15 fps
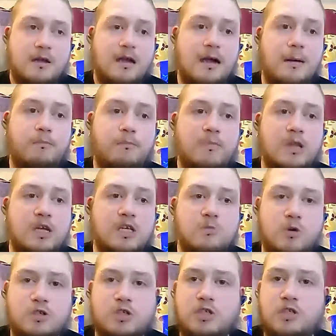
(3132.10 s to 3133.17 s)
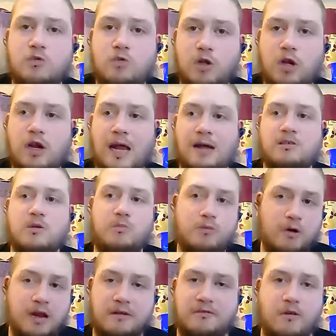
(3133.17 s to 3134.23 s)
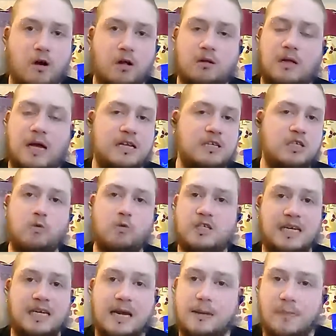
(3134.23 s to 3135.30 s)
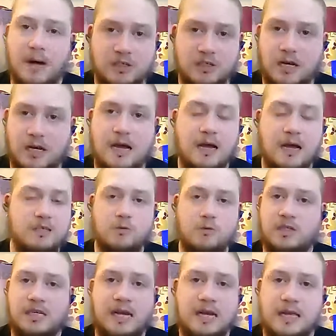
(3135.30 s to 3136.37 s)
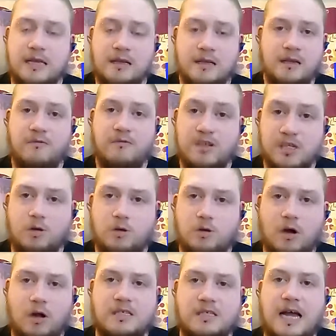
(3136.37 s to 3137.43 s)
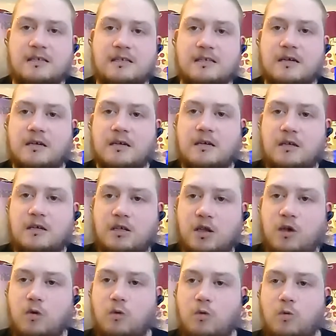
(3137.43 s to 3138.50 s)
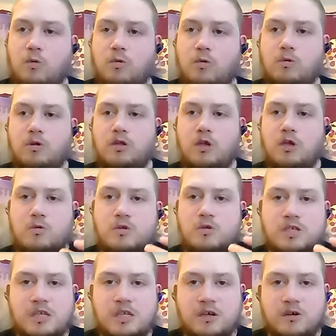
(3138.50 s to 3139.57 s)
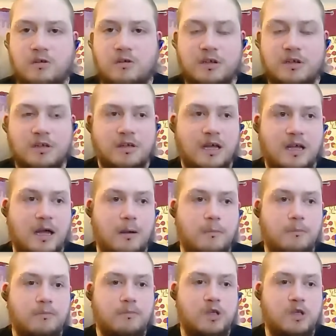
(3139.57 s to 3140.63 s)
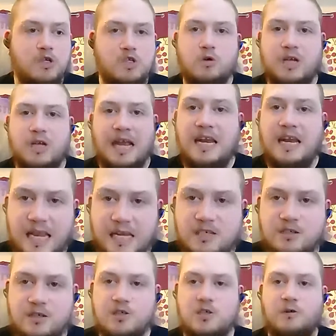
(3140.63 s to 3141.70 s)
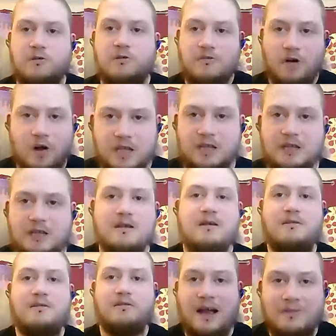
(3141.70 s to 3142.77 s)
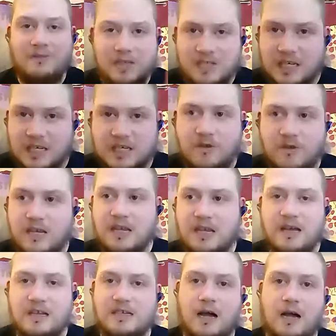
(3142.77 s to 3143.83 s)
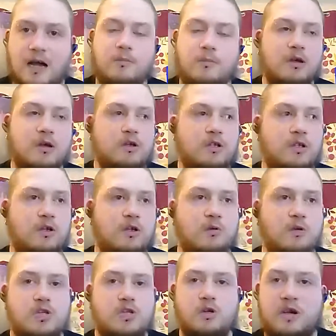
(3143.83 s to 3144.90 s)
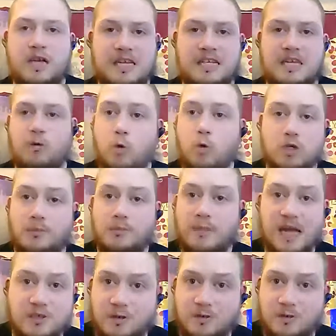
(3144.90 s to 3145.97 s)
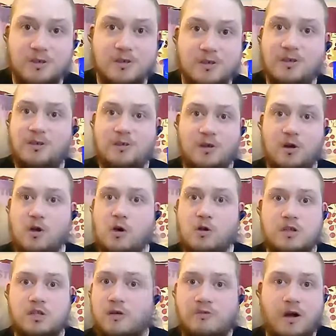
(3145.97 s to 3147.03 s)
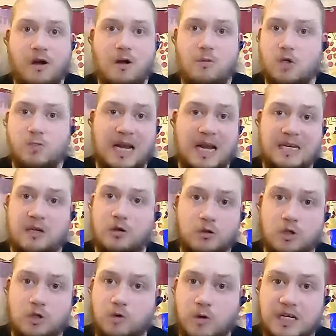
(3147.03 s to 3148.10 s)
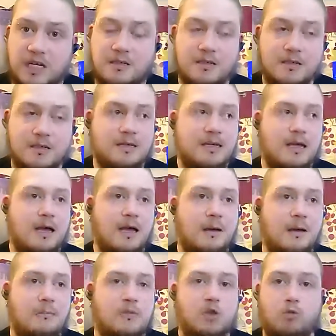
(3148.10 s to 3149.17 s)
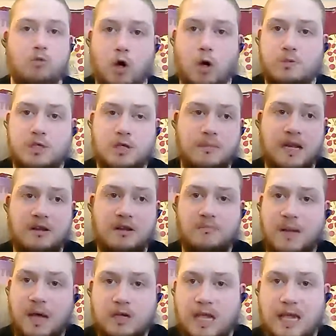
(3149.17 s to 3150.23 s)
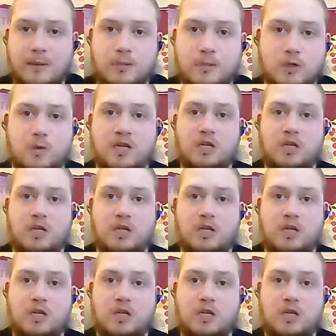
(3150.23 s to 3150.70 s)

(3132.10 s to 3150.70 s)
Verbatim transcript: Um, as much as you learn how to break fall, as you would in any martial art, as you would in any physical contact, you you still um, you're still getting hit. You're still falling five mm. to six feet at a time. You you're still hitting wood and metal. You know, there's not very much padding on those rings. Um, the ropes are made of metal cables.